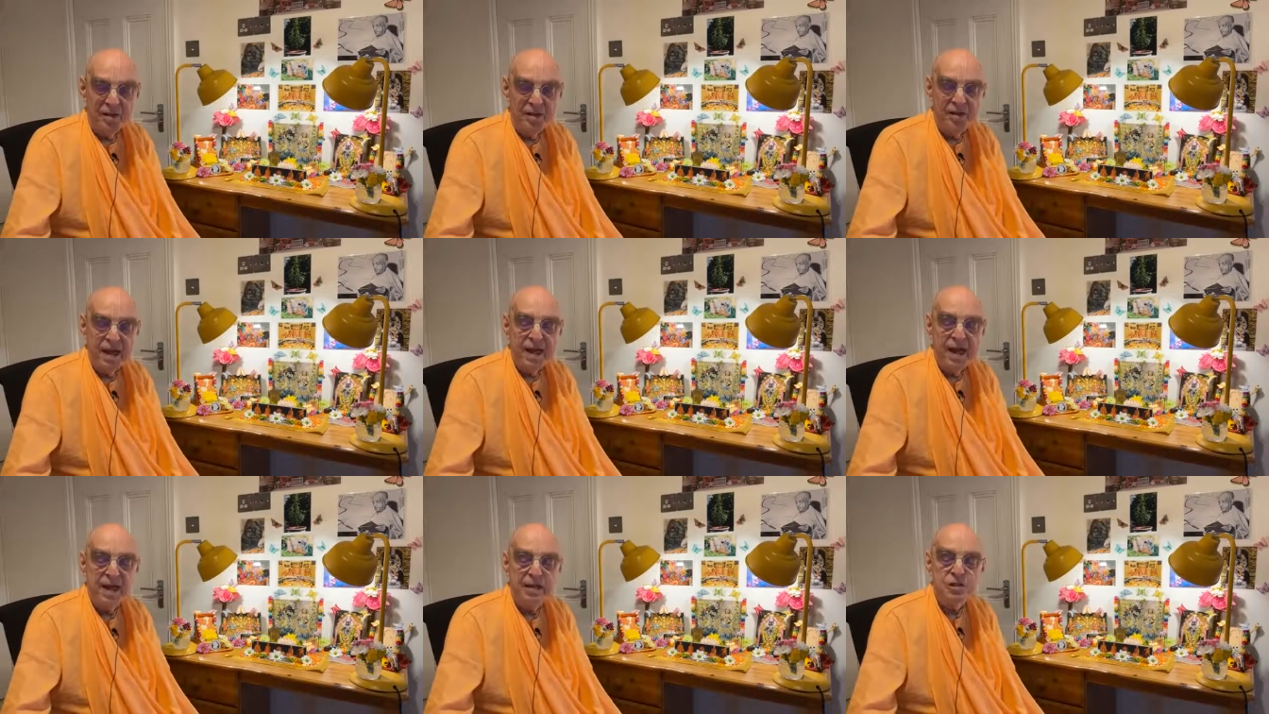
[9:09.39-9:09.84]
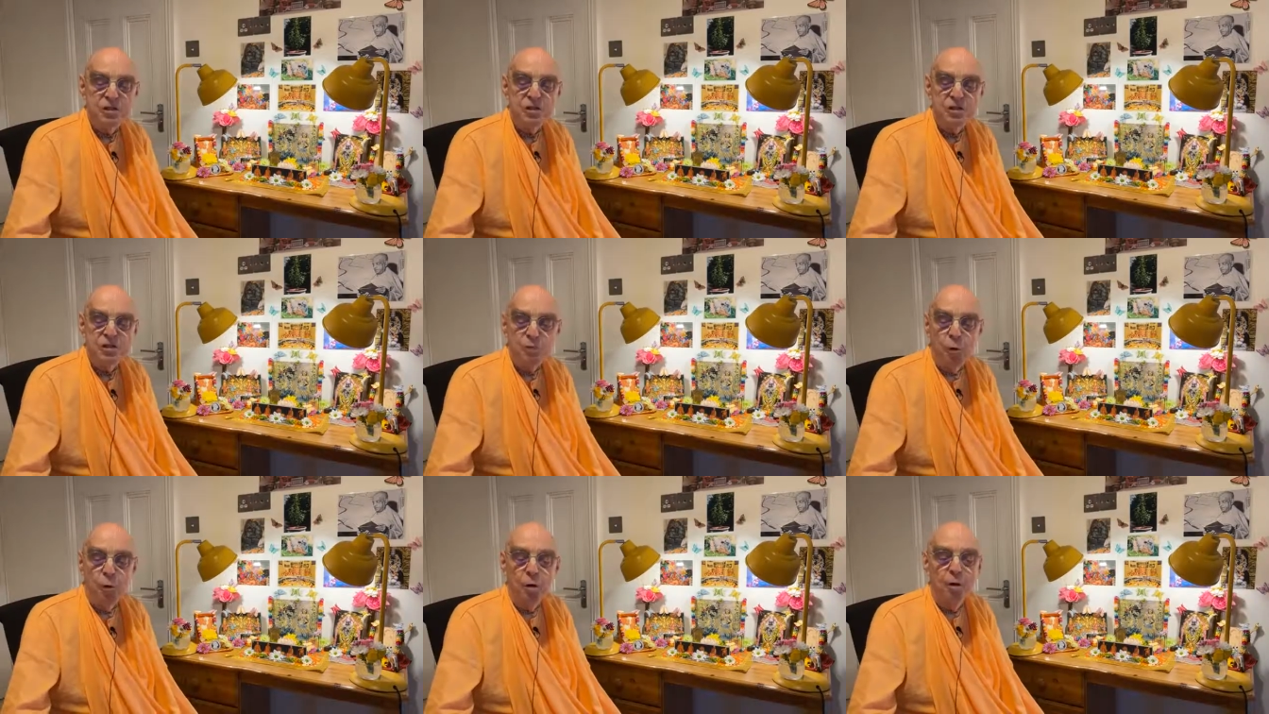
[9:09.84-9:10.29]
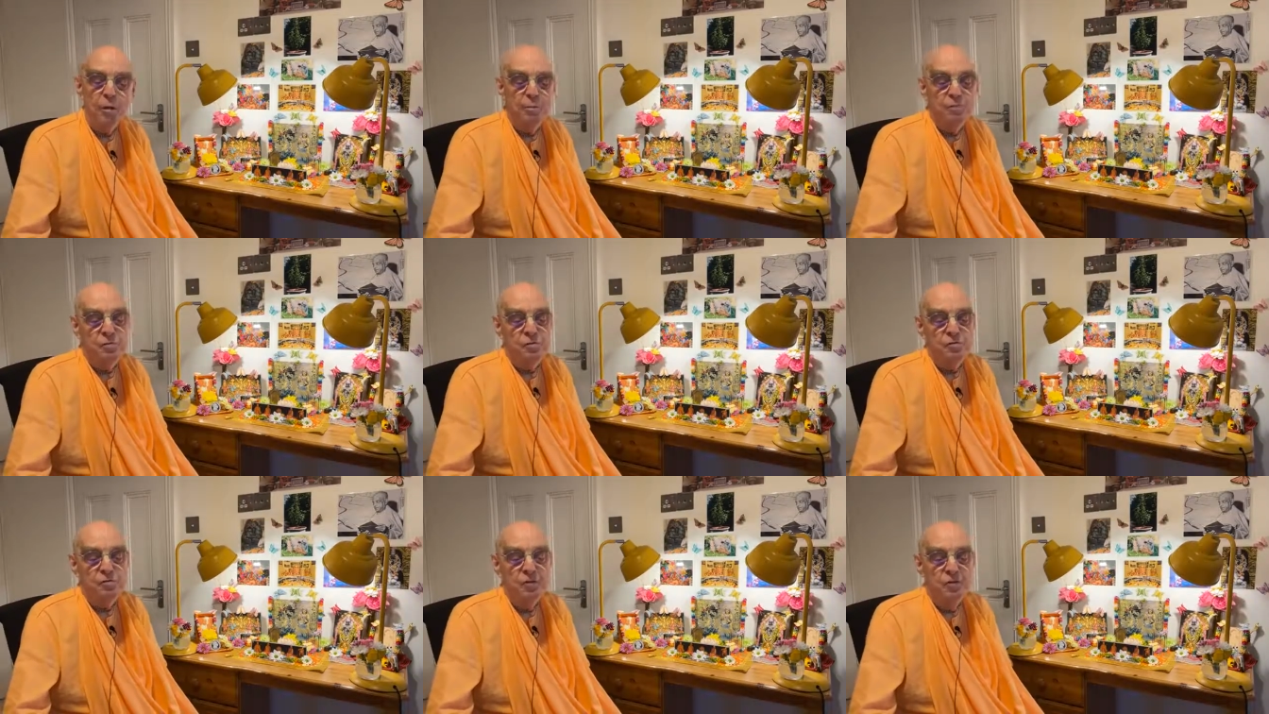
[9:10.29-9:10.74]
They had
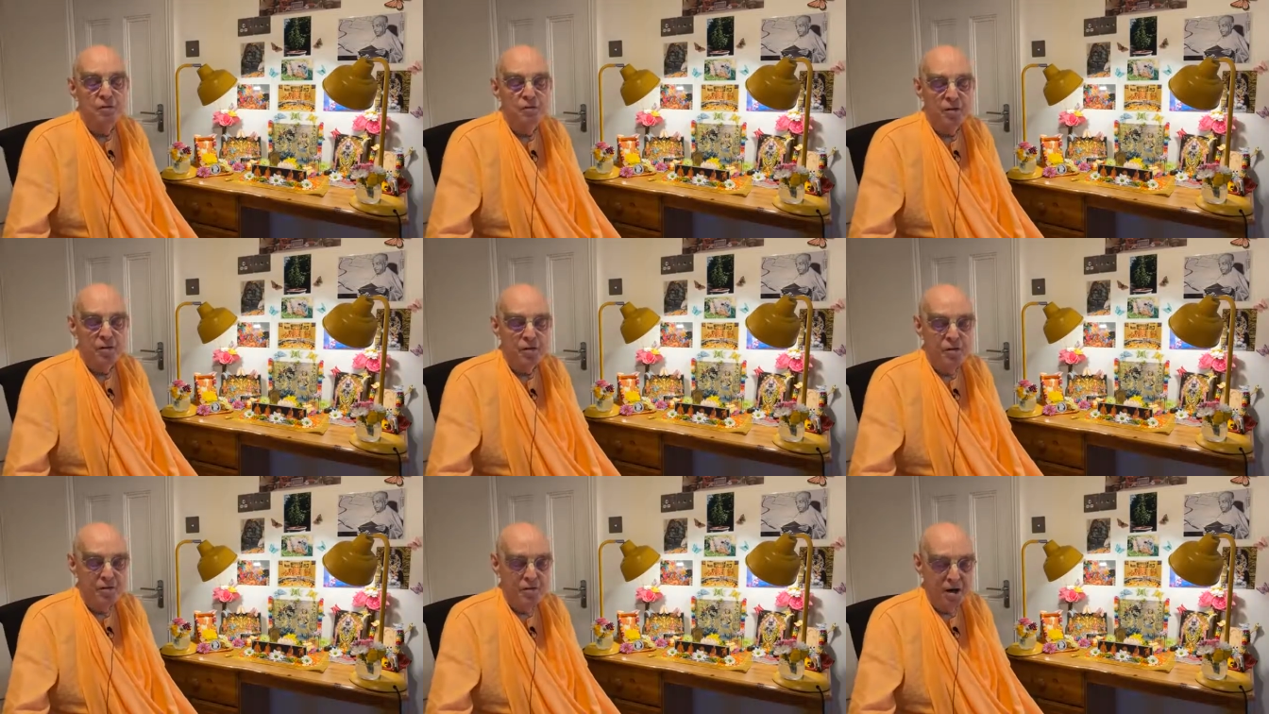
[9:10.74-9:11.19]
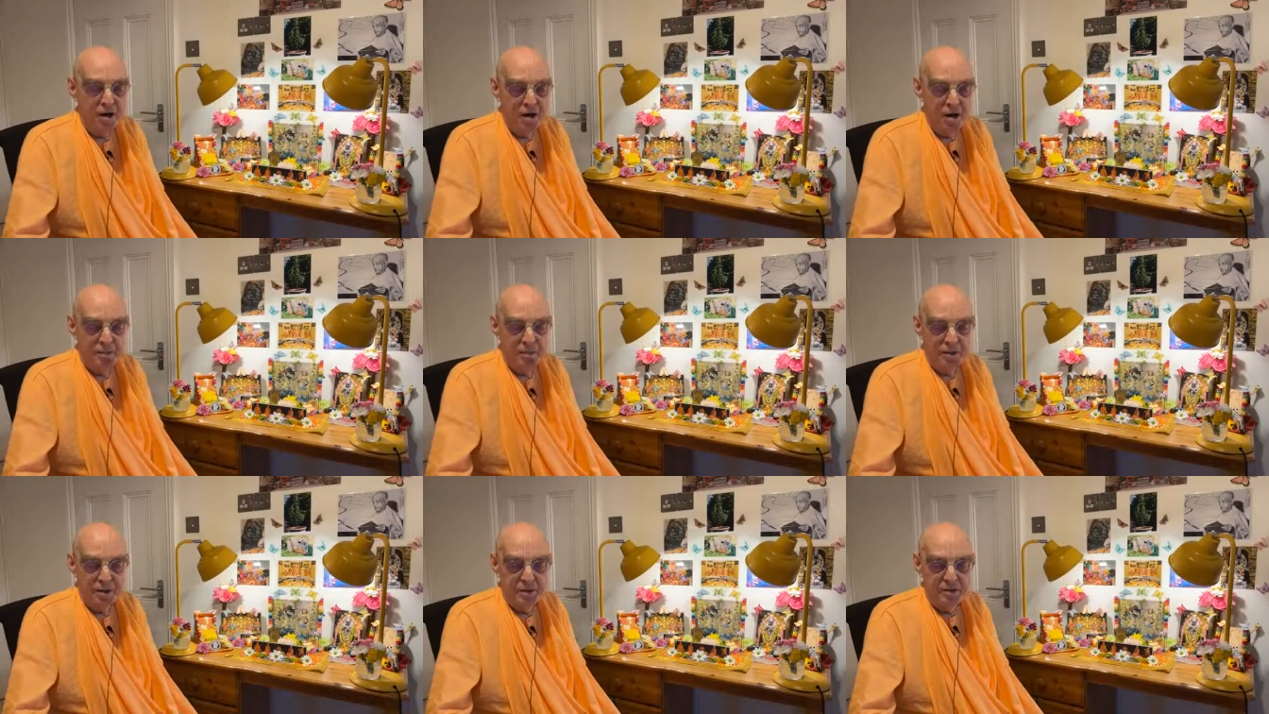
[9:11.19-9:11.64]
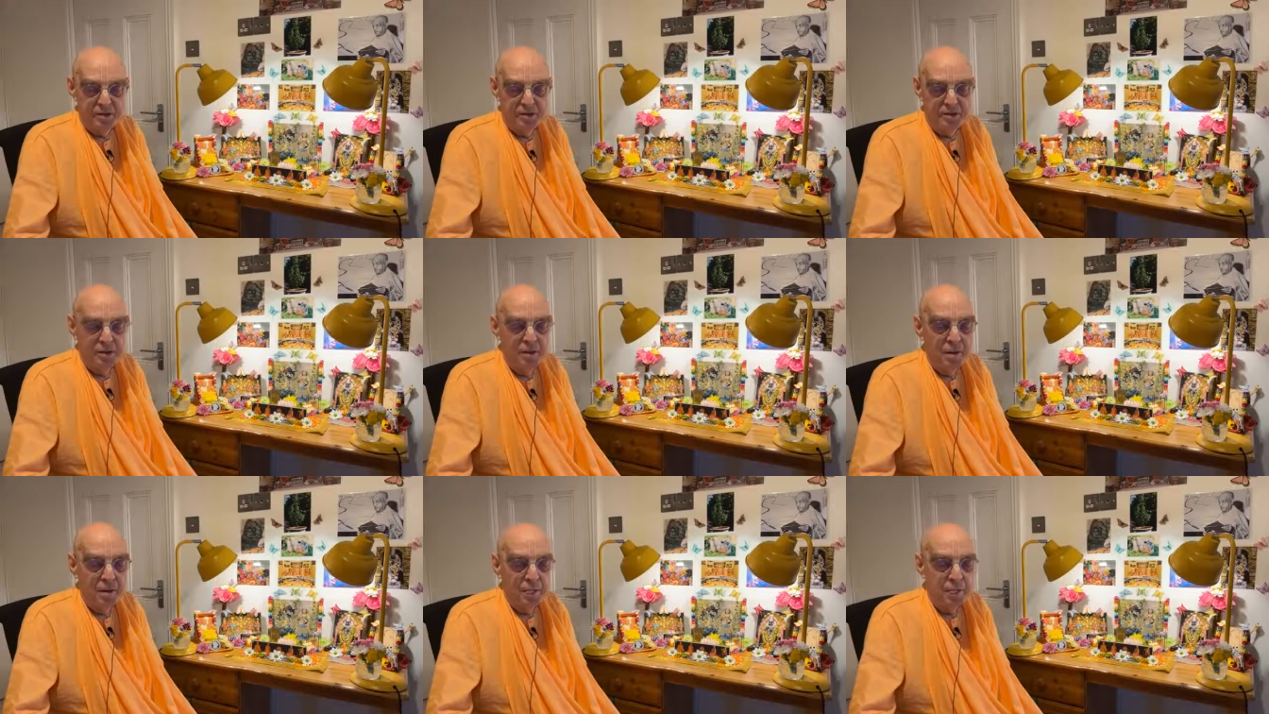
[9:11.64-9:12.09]
storms for their armies,